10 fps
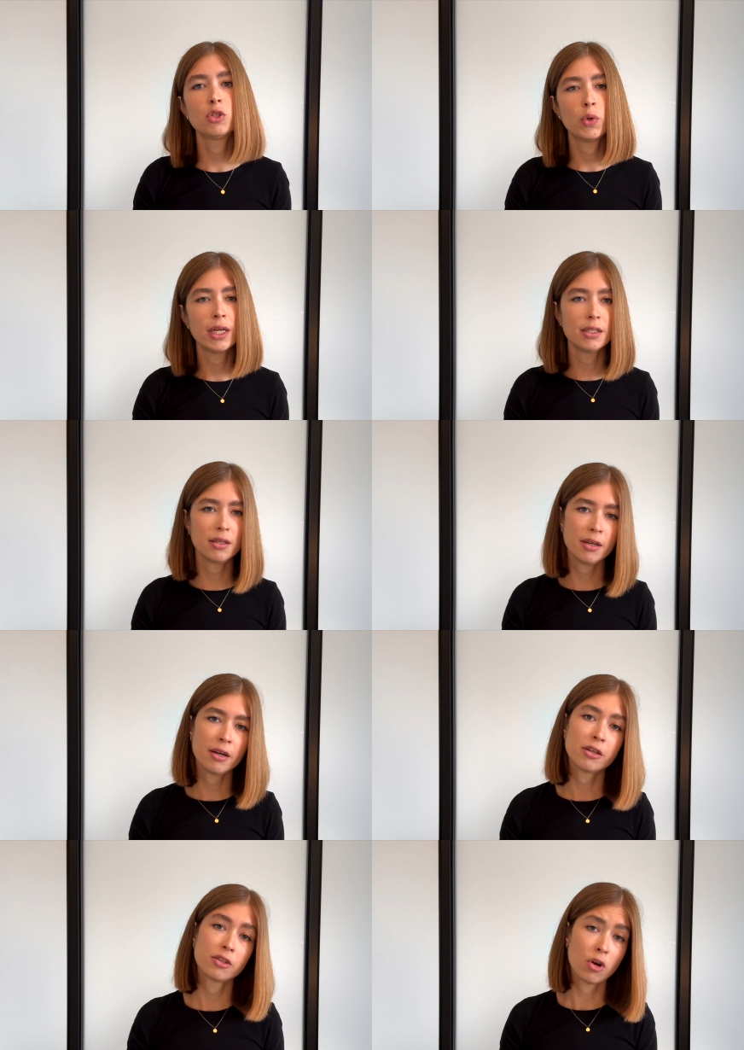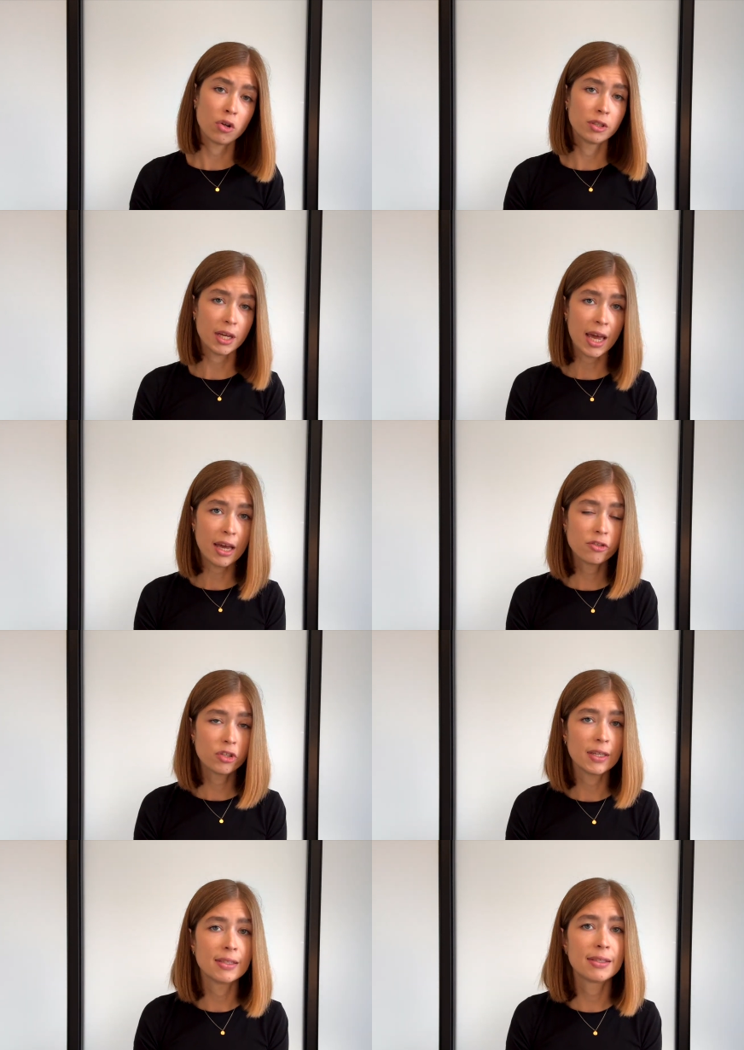20-year-old age,
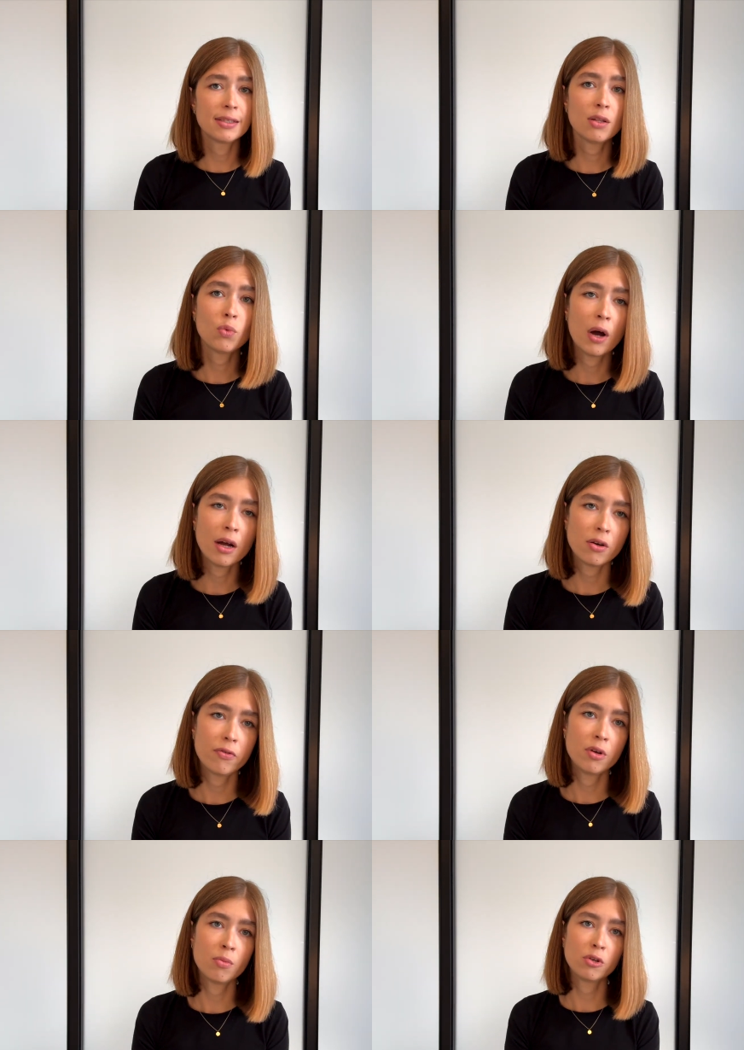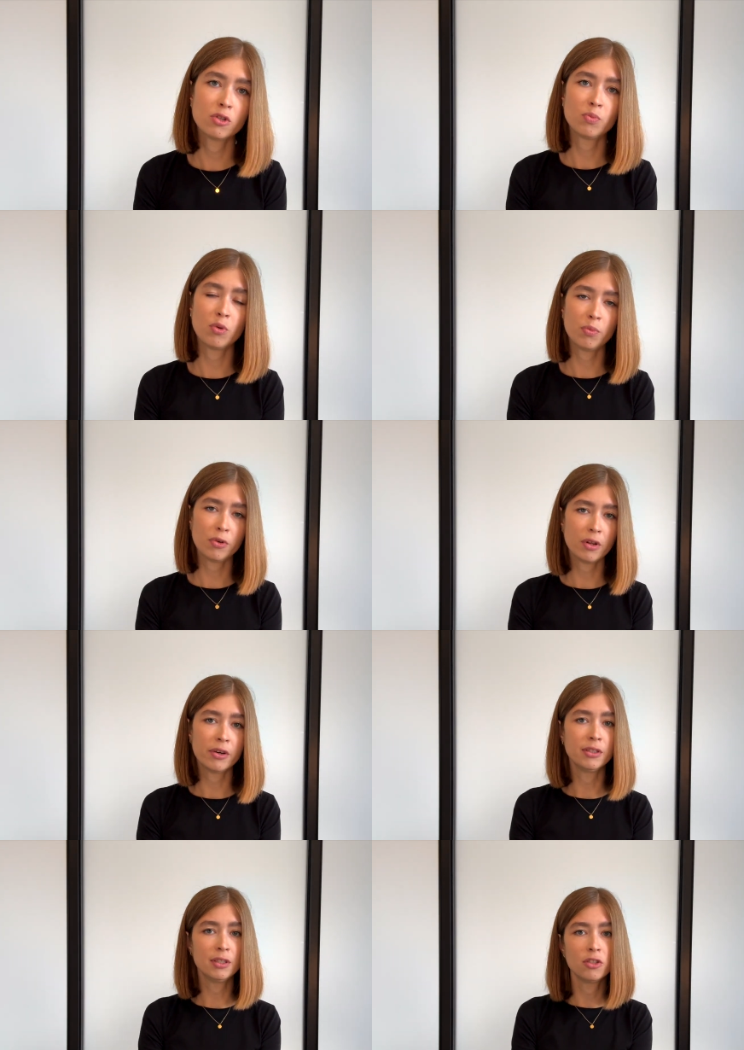it's still one of the most popular
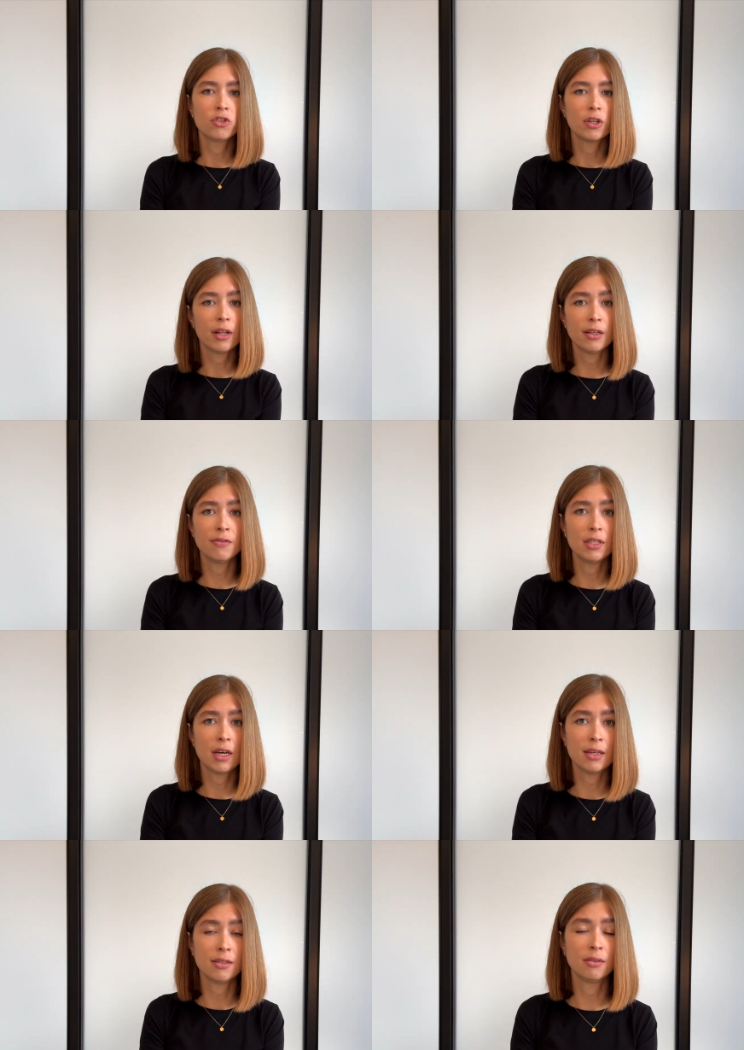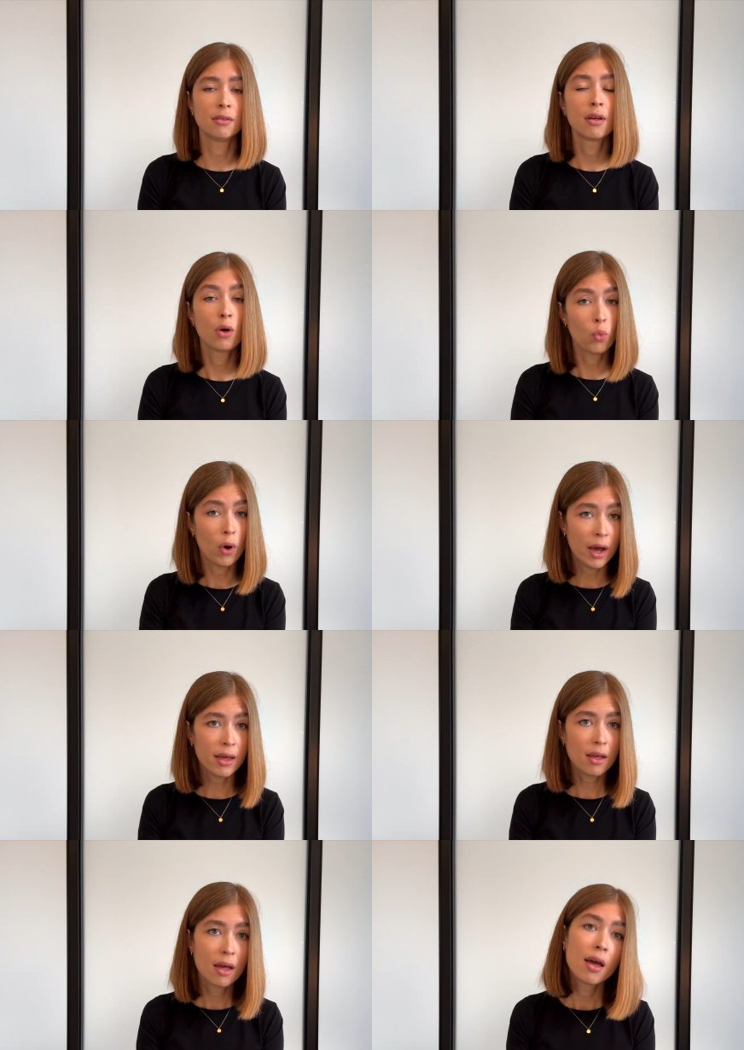in digital advertising. Why?